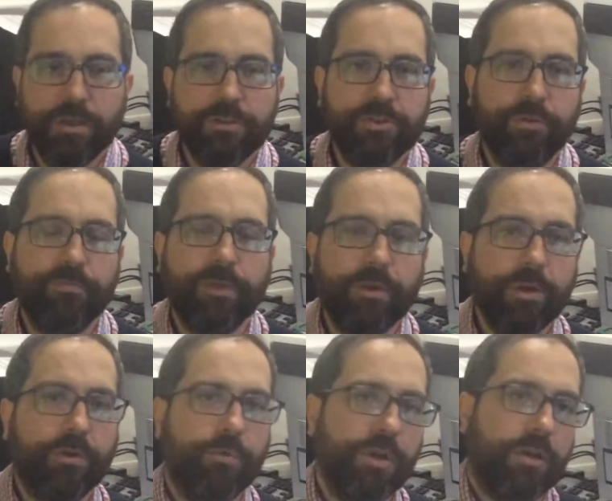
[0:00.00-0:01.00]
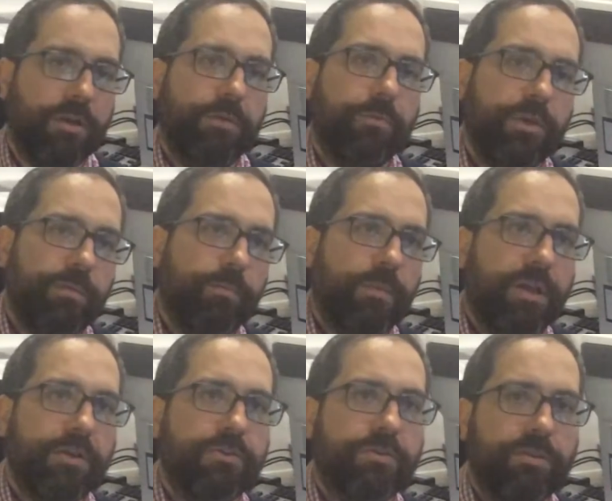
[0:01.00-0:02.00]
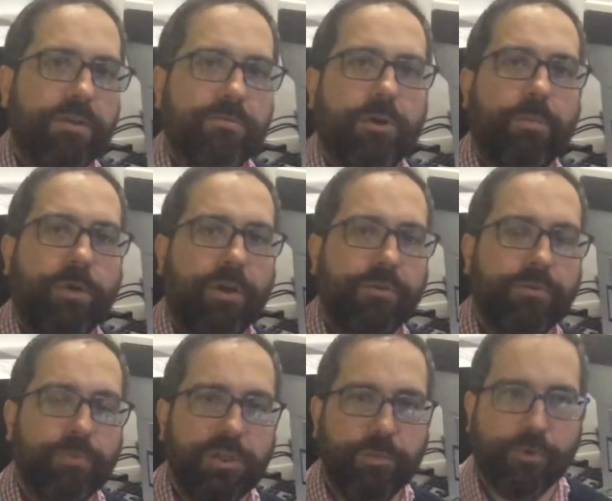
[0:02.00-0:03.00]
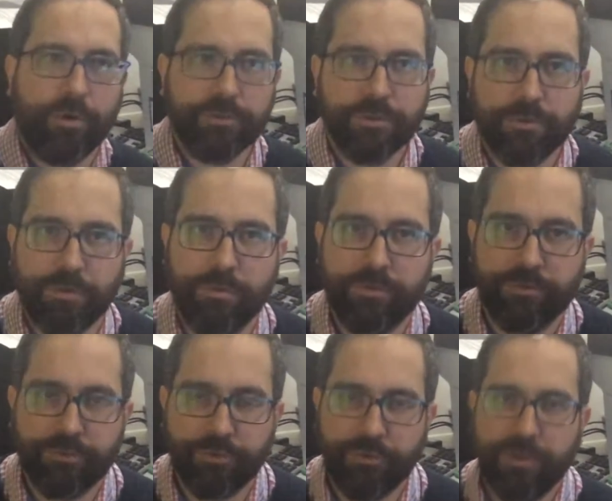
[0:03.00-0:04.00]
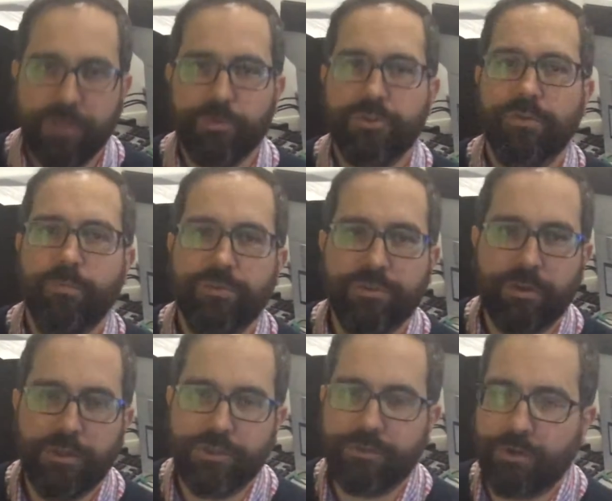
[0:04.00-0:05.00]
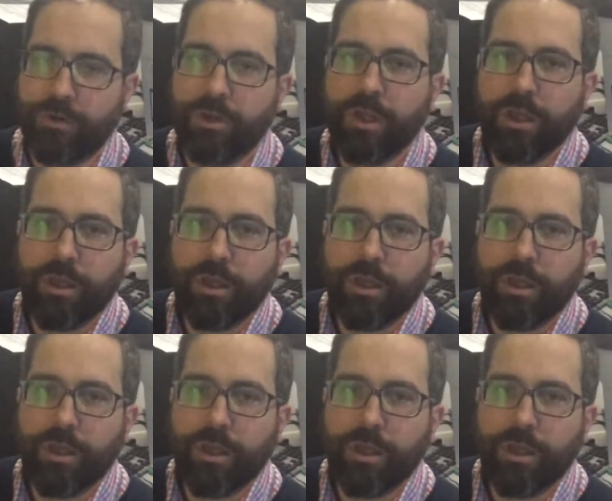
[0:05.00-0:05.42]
So very quickly we managed to develop a 3D protocol to image the musculature,